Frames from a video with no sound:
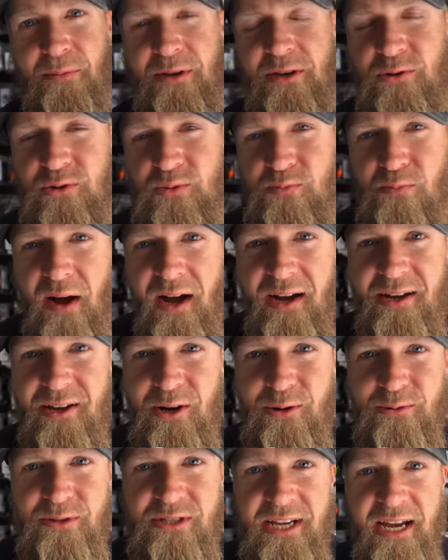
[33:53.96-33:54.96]
and use my
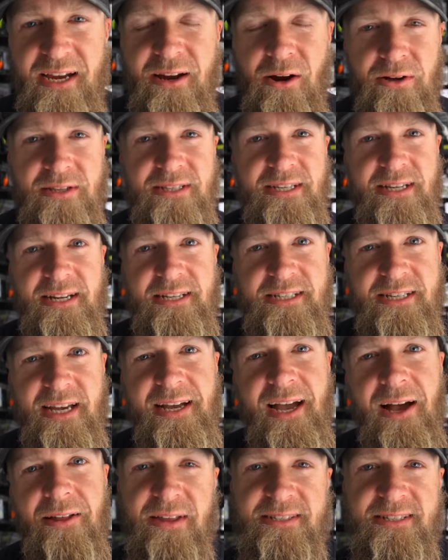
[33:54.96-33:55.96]
code JR10 at
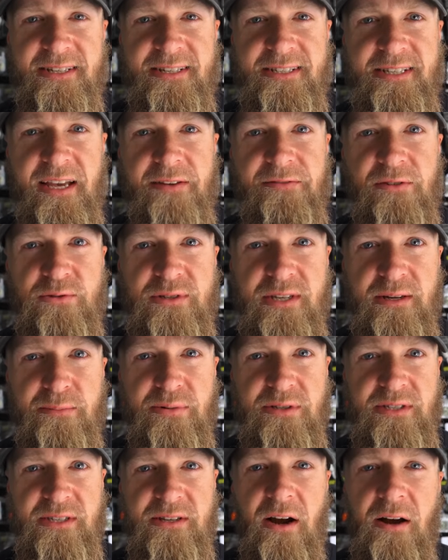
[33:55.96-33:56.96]
checkout. That's going to save you
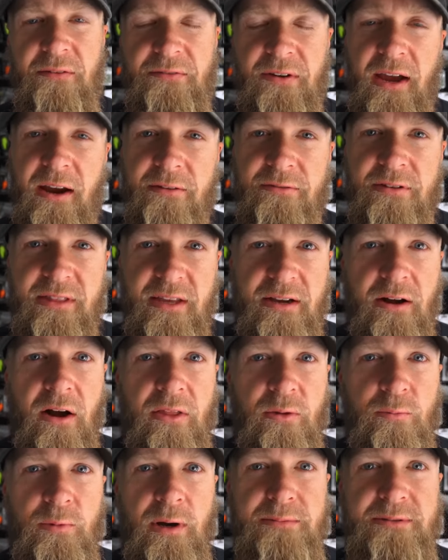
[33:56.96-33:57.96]
10% off everything
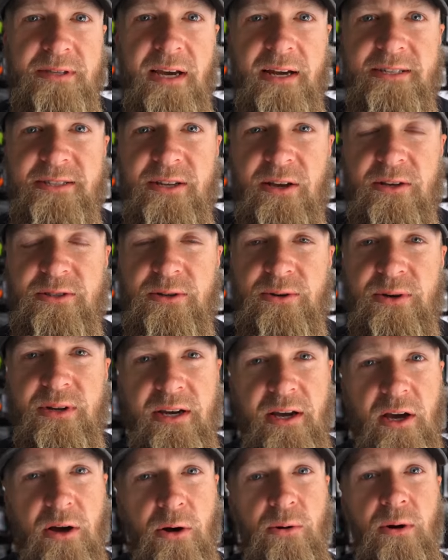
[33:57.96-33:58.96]
on the website. It's also going
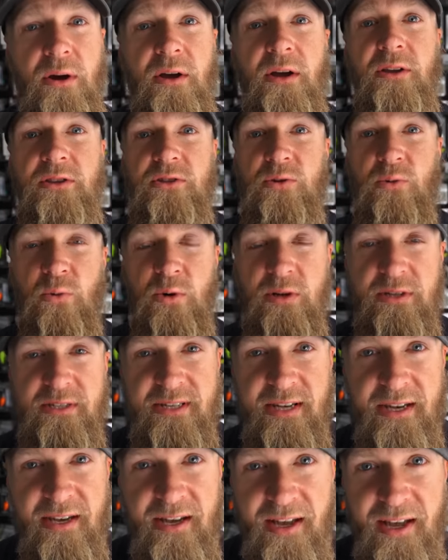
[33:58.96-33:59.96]
to go
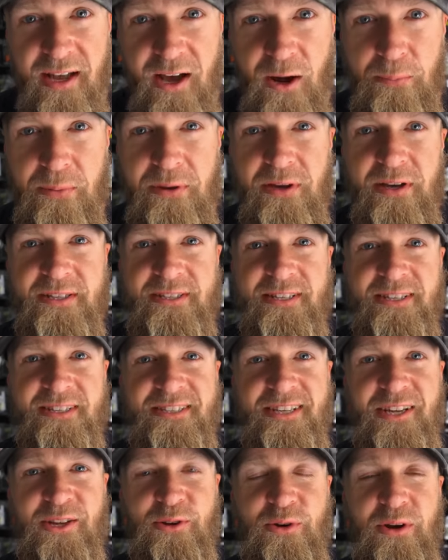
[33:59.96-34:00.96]
towards helping us
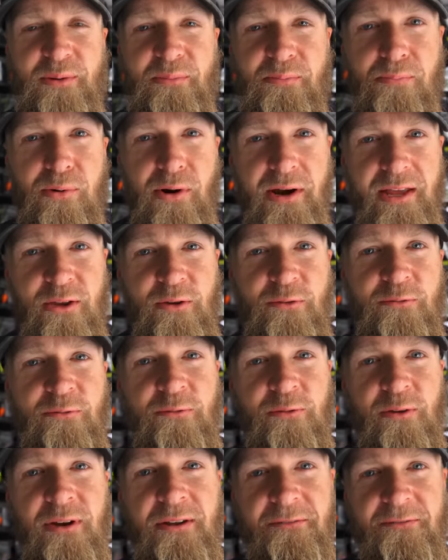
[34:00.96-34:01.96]
continue to bring you
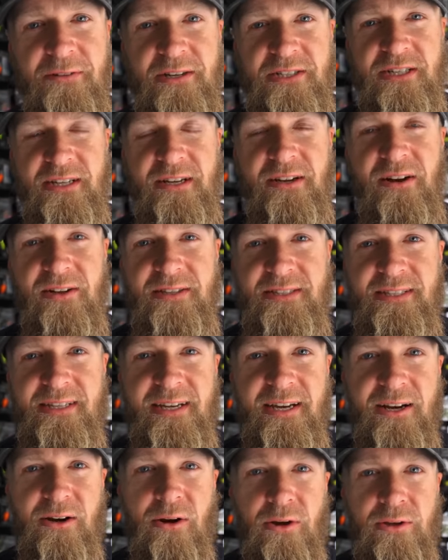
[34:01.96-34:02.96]
free fishing
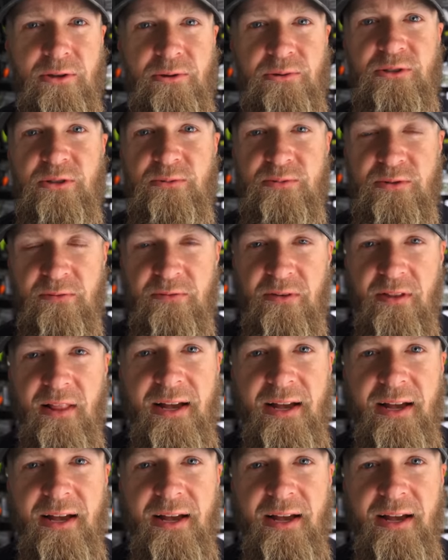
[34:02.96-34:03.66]
content here on YouTube. So if you